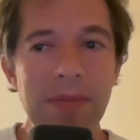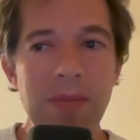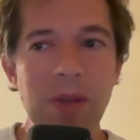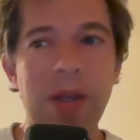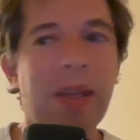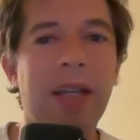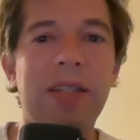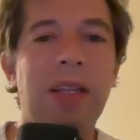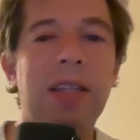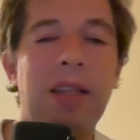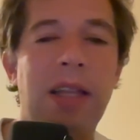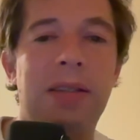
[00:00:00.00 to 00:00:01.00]
Okay,
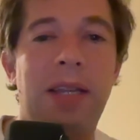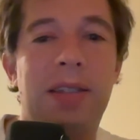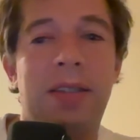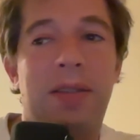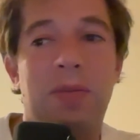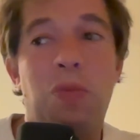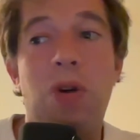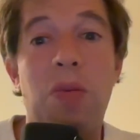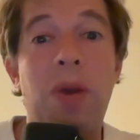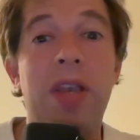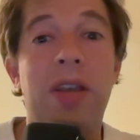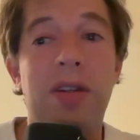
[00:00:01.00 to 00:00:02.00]
that's one
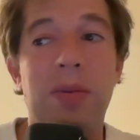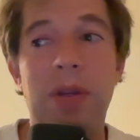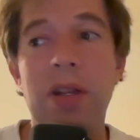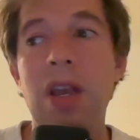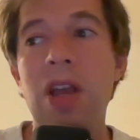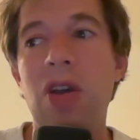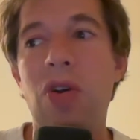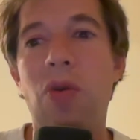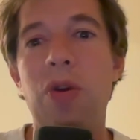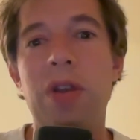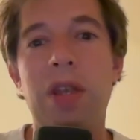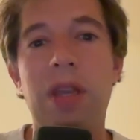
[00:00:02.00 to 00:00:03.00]
way you can do it.
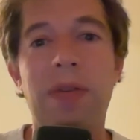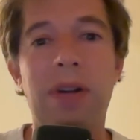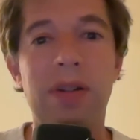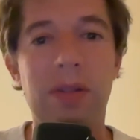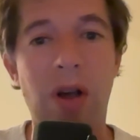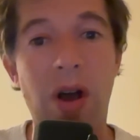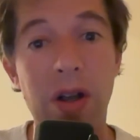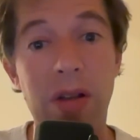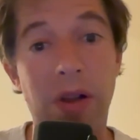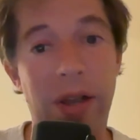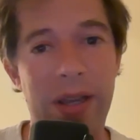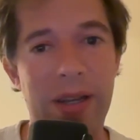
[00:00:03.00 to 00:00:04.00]
Or you can give it a log
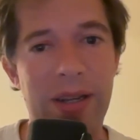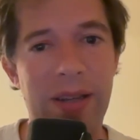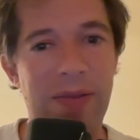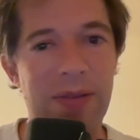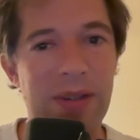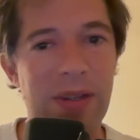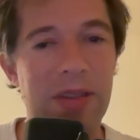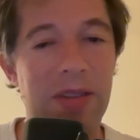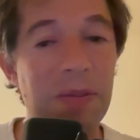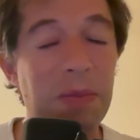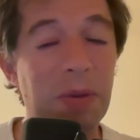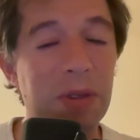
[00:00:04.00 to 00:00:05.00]
line, even as
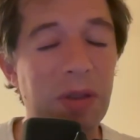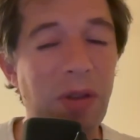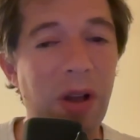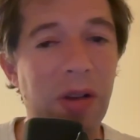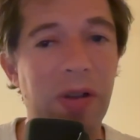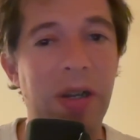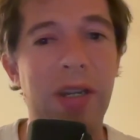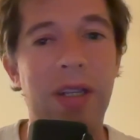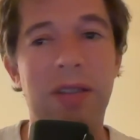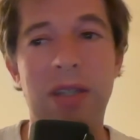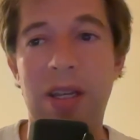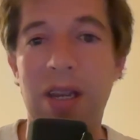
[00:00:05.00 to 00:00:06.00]
simple as a log line, and
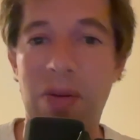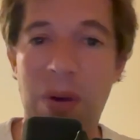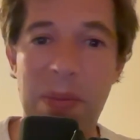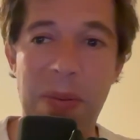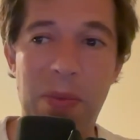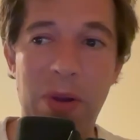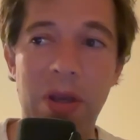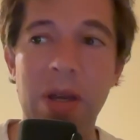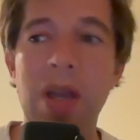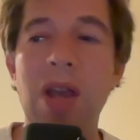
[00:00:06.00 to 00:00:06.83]
say, can you write my book?